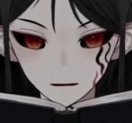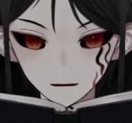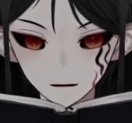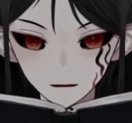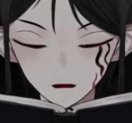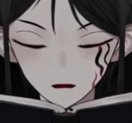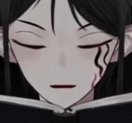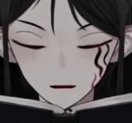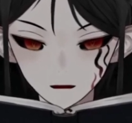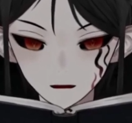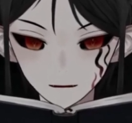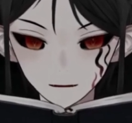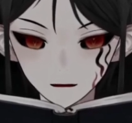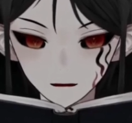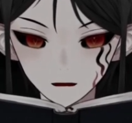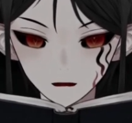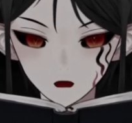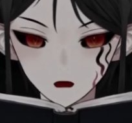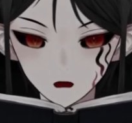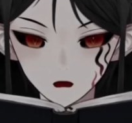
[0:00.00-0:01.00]
I let the
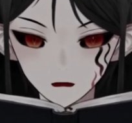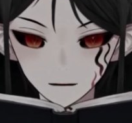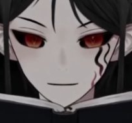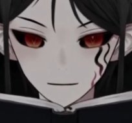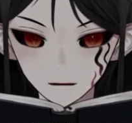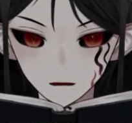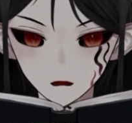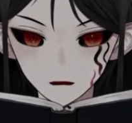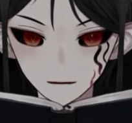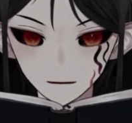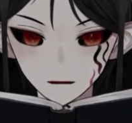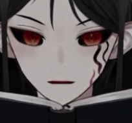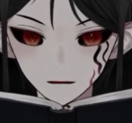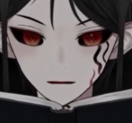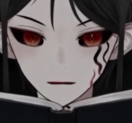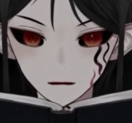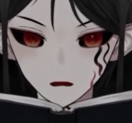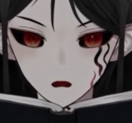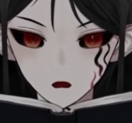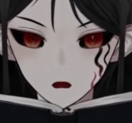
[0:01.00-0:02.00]
can fall to
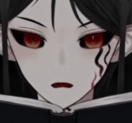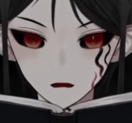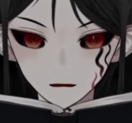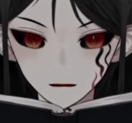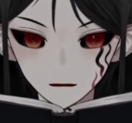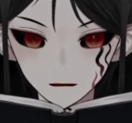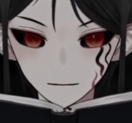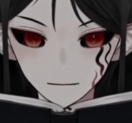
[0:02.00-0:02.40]
the rug,